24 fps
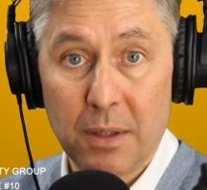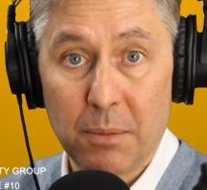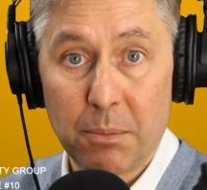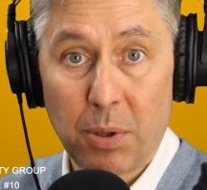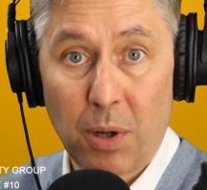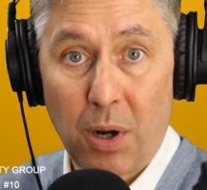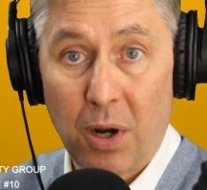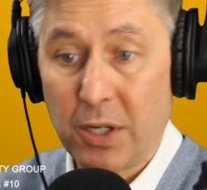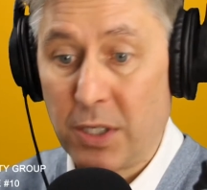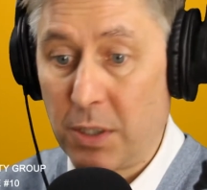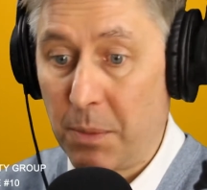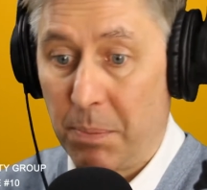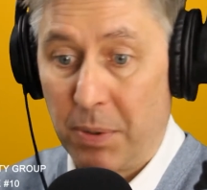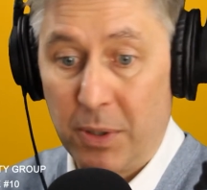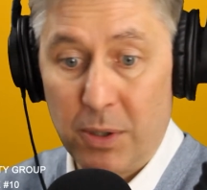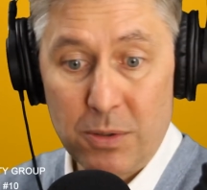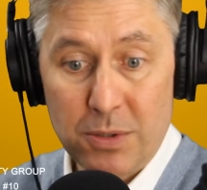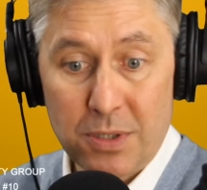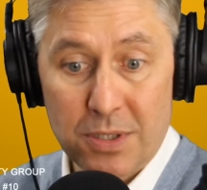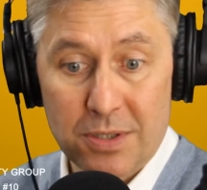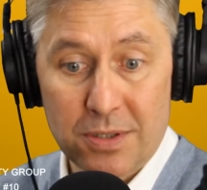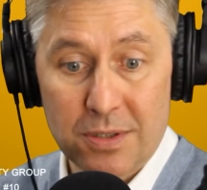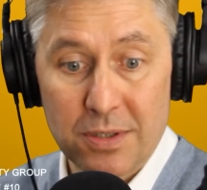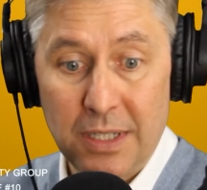Put on your
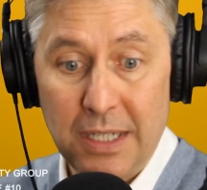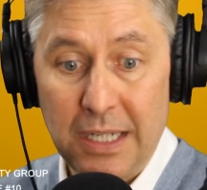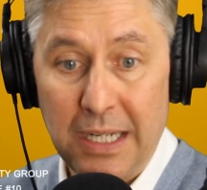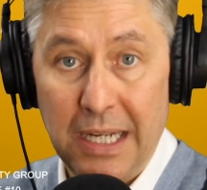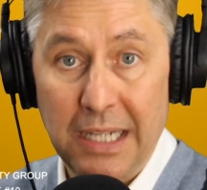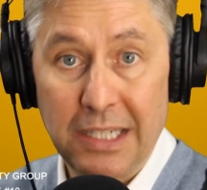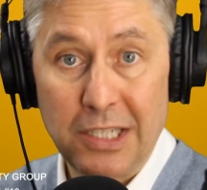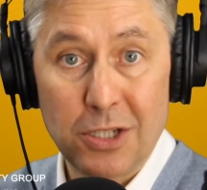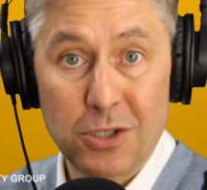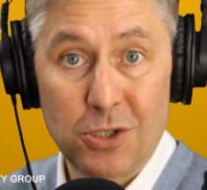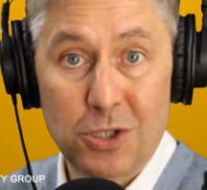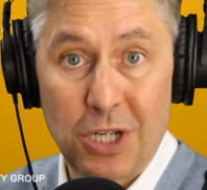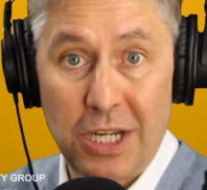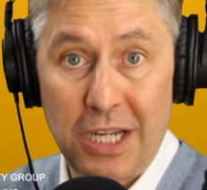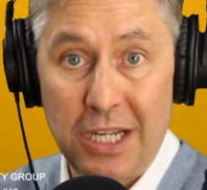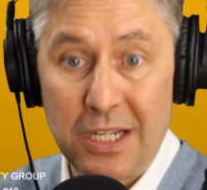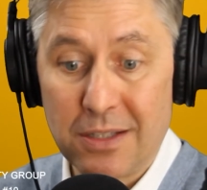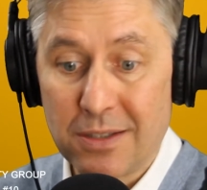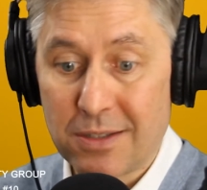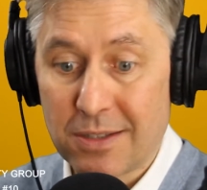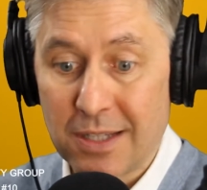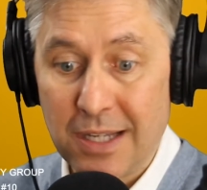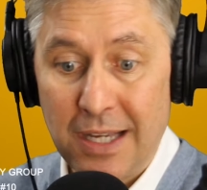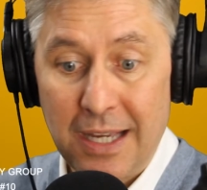boots and your
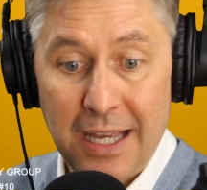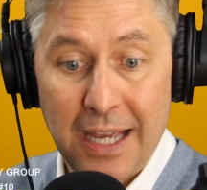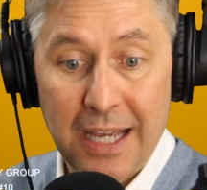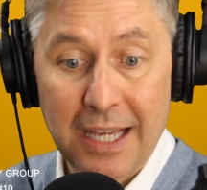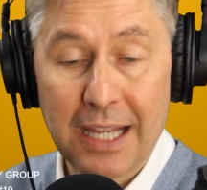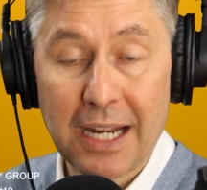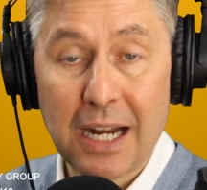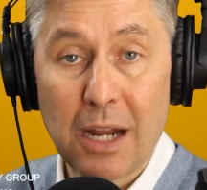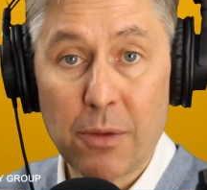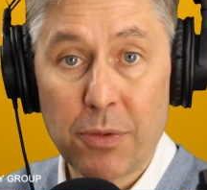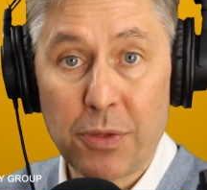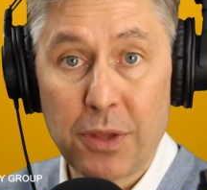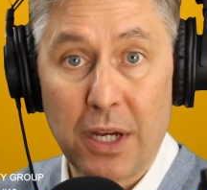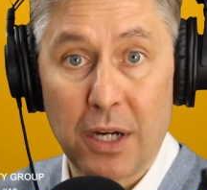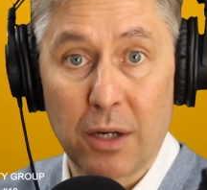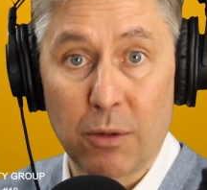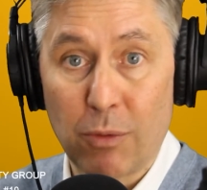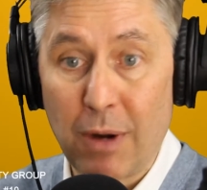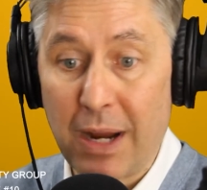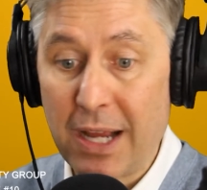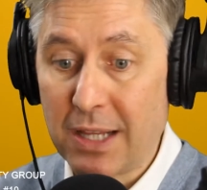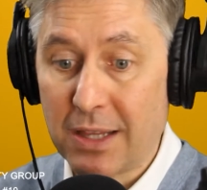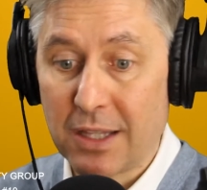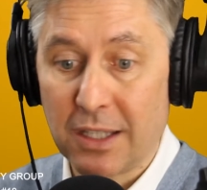jeans and get out there.
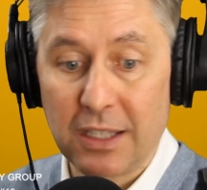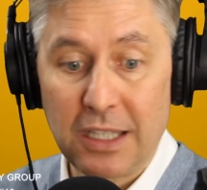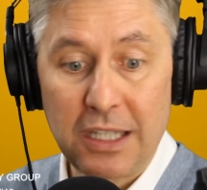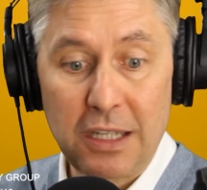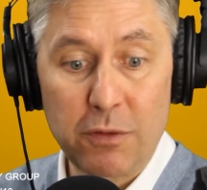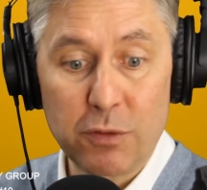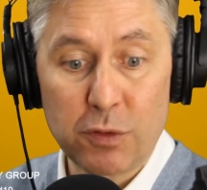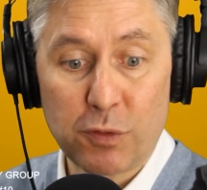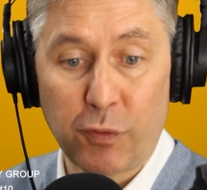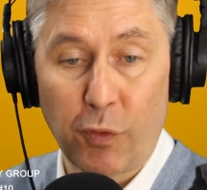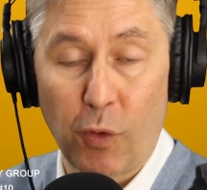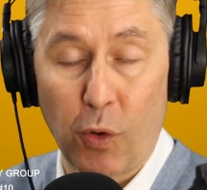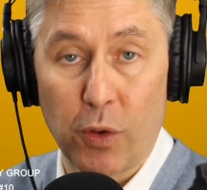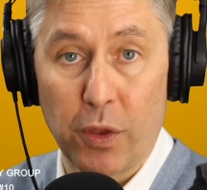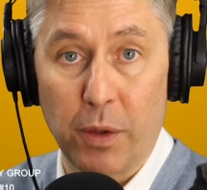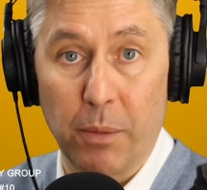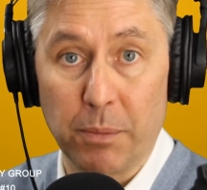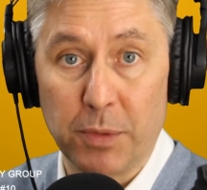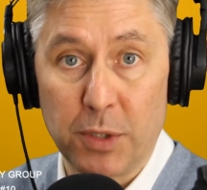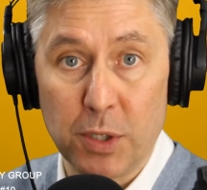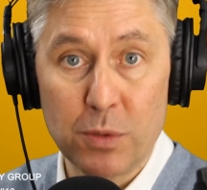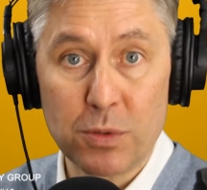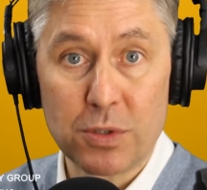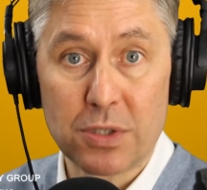Rake the leaves for
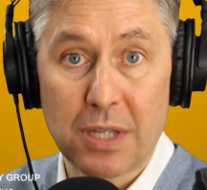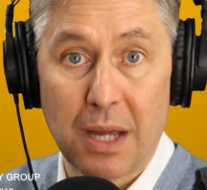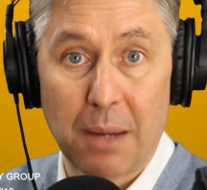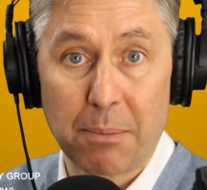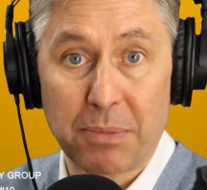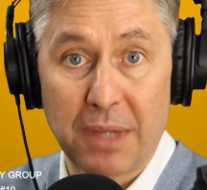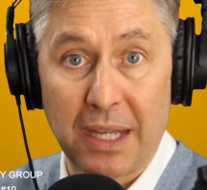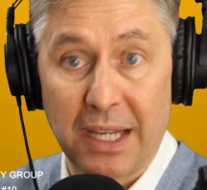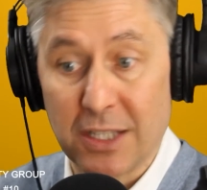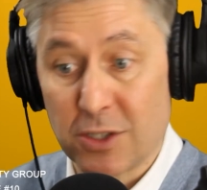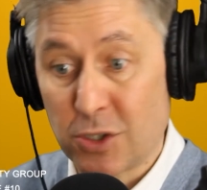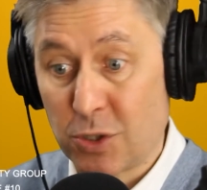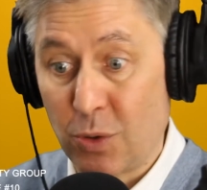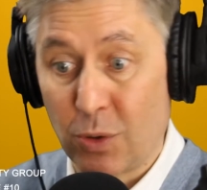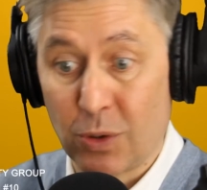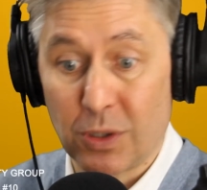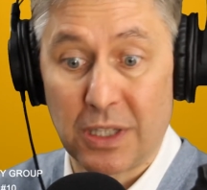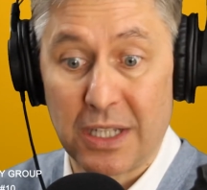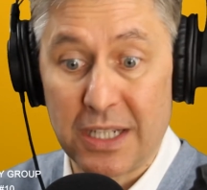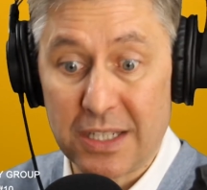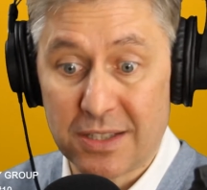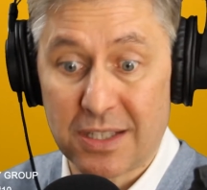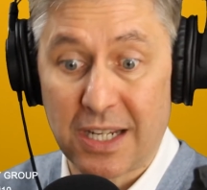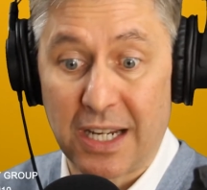them. Do something. It's your
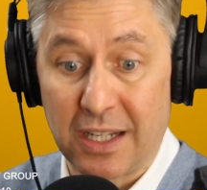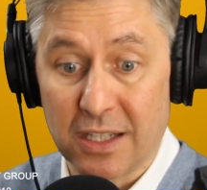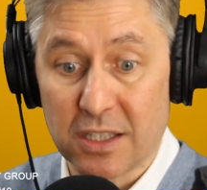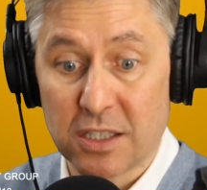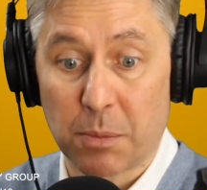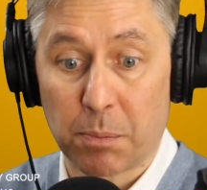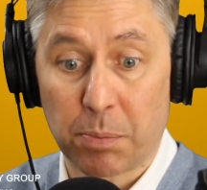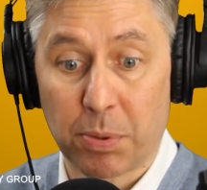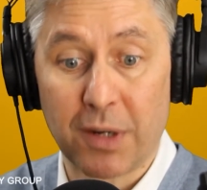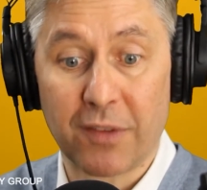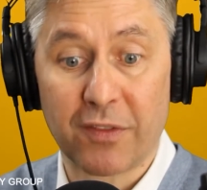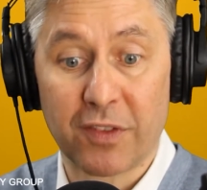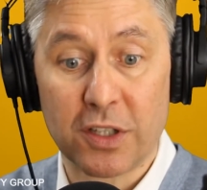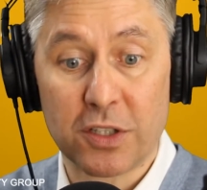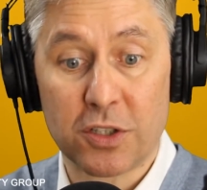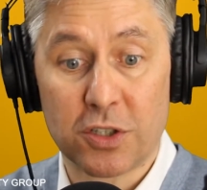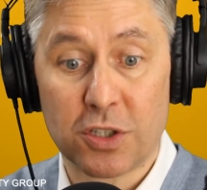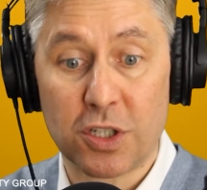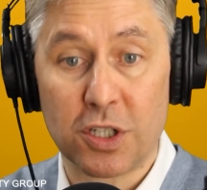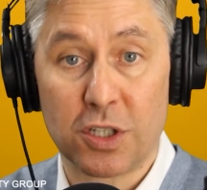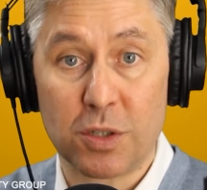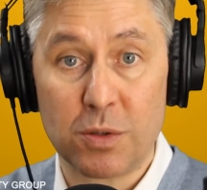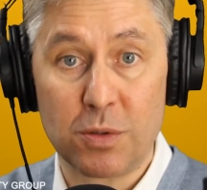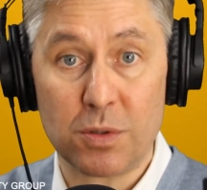listing. It's a privilege
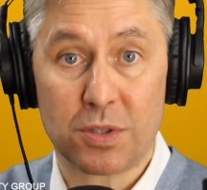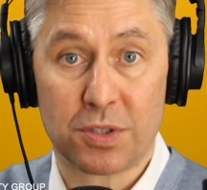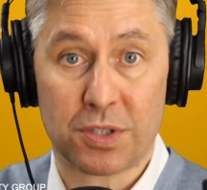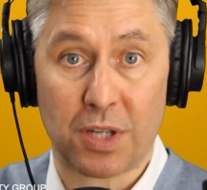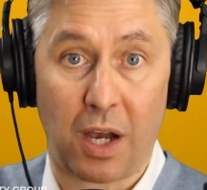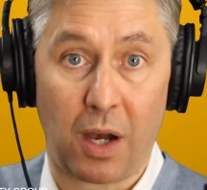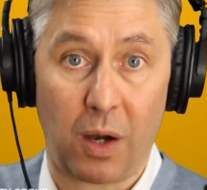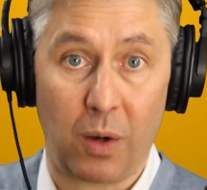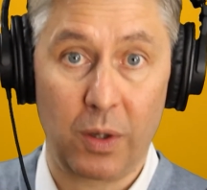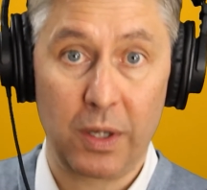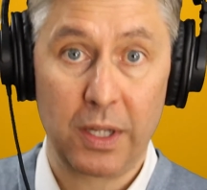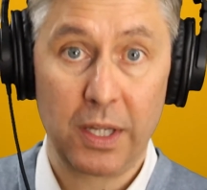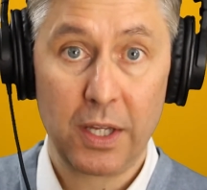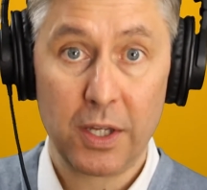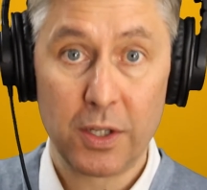to do so.